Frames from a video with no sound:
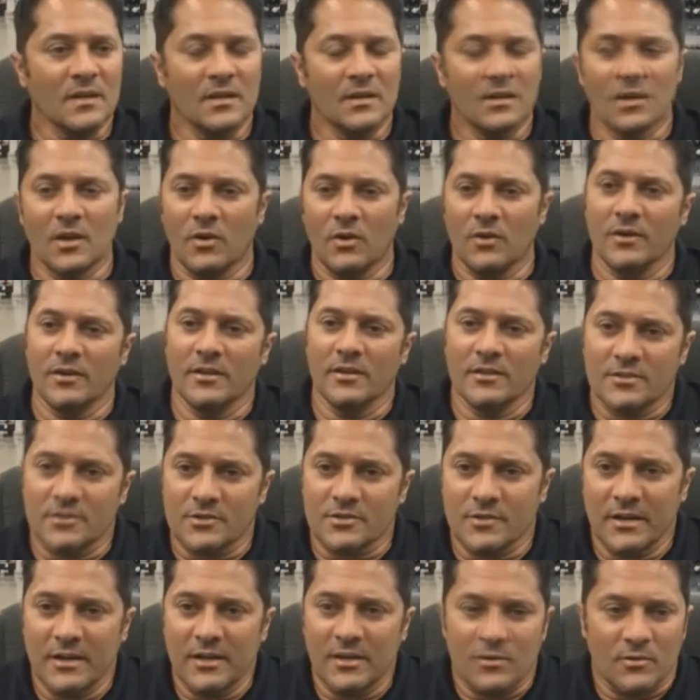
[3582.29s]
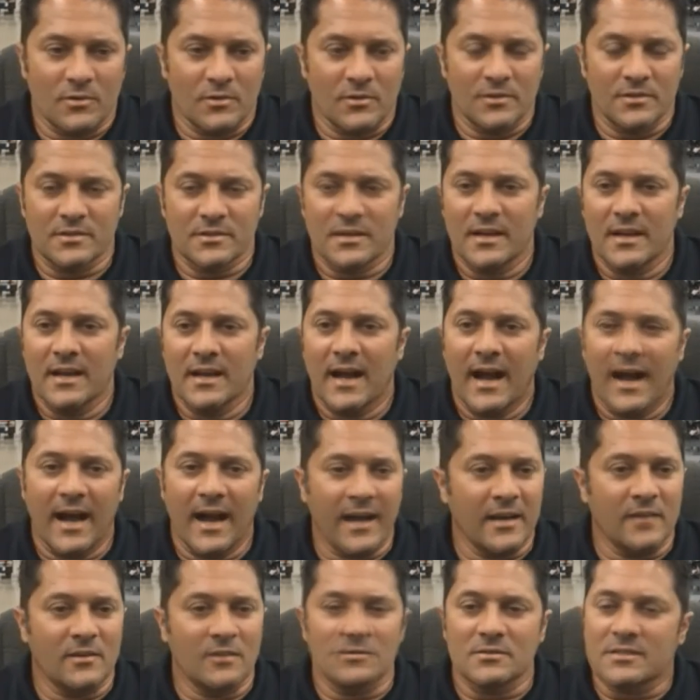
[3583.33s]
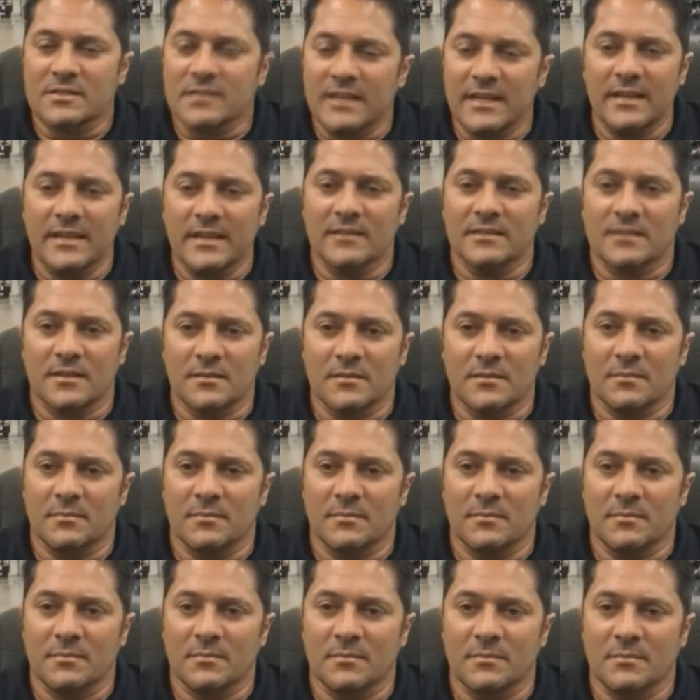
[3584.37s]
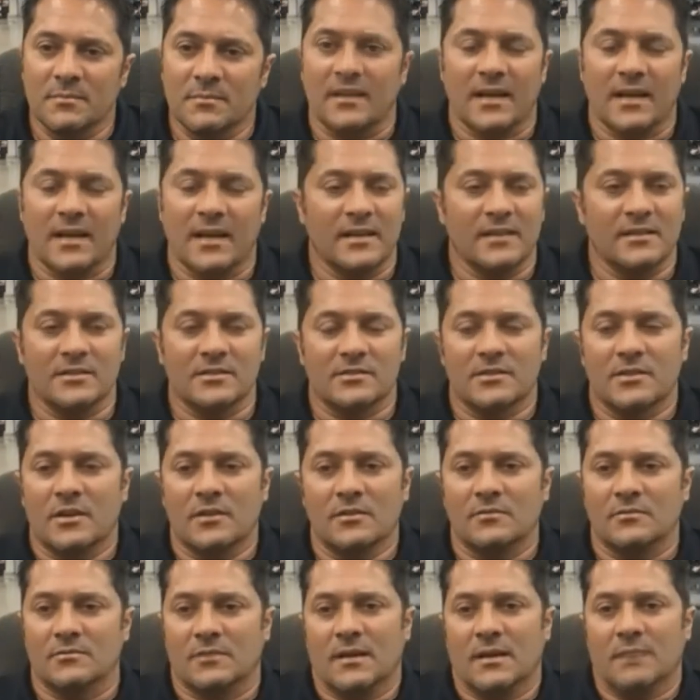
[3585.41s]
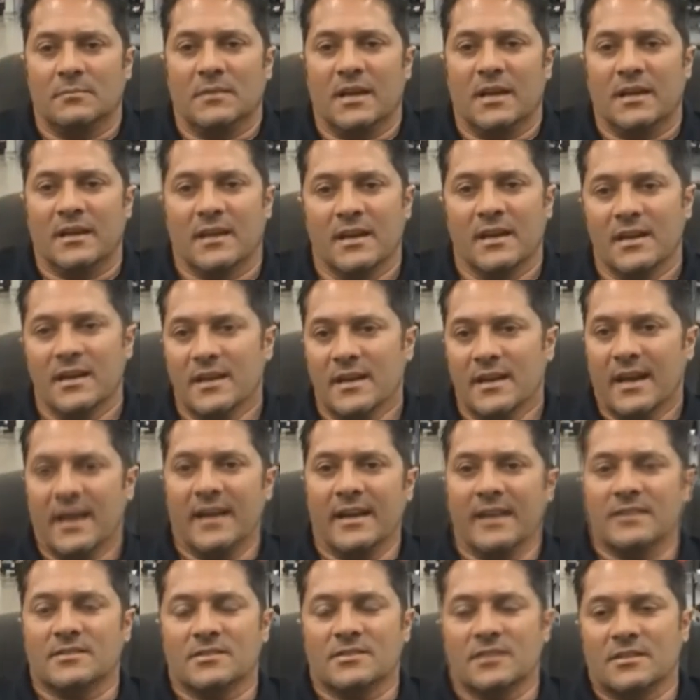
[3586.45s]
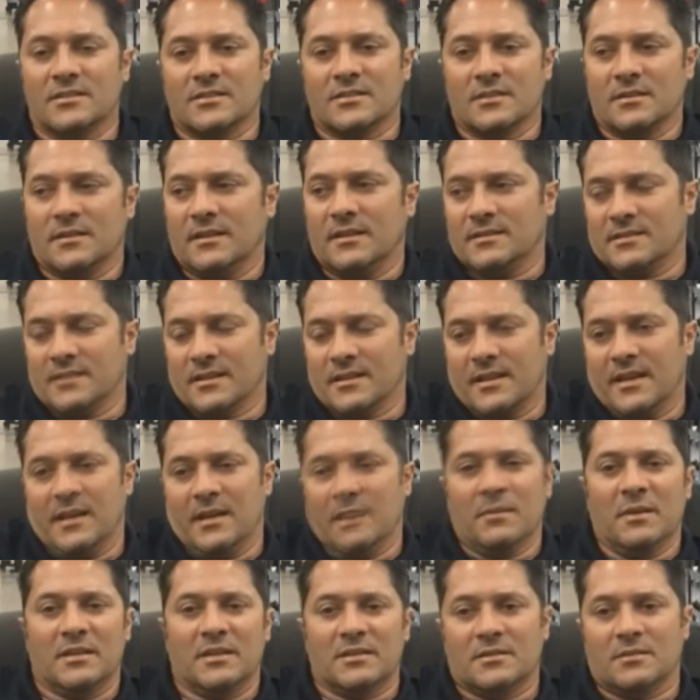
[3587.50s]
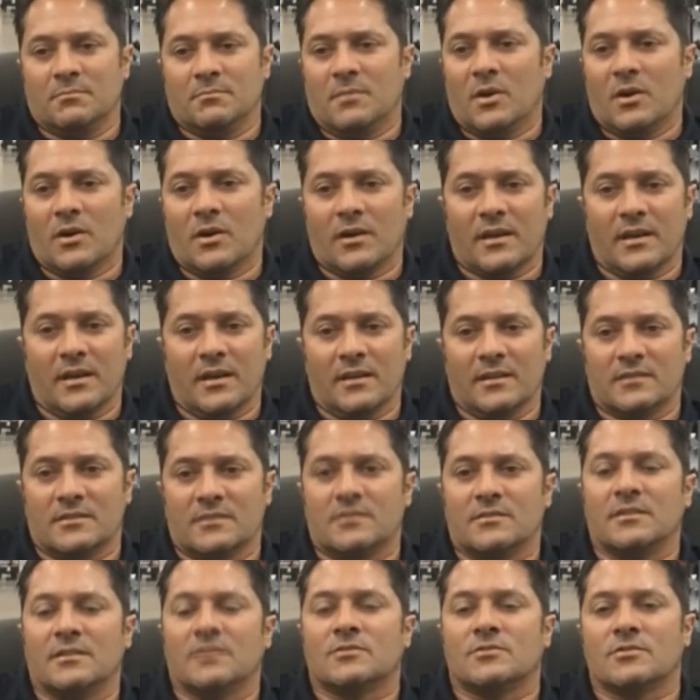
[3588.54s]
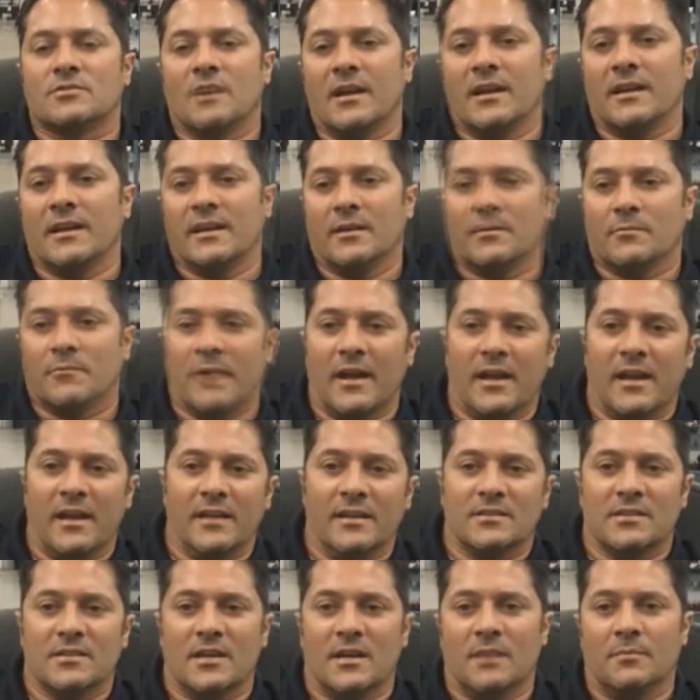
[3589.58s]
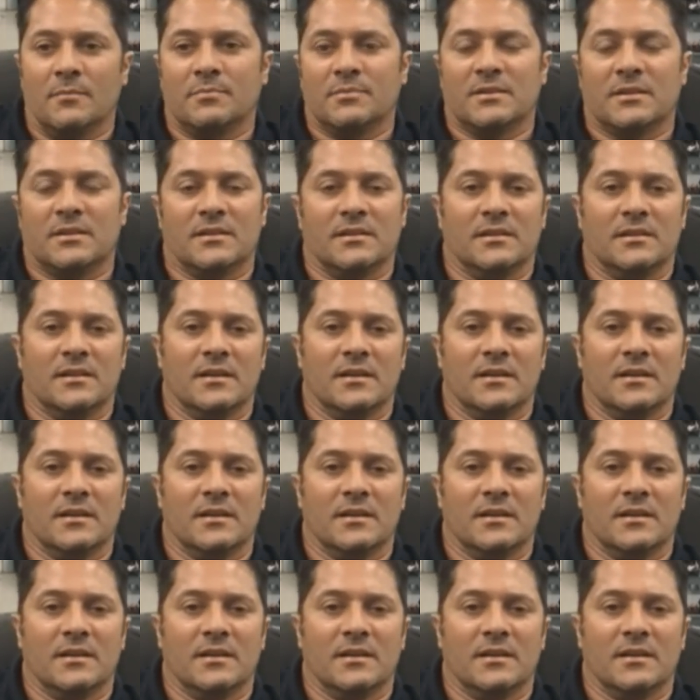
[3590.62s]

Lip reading: Going to the street course, I don't see it's going to be exciting. I just don't. I'm like, hey, it's a gimmick to market. It's trying to get ratings up to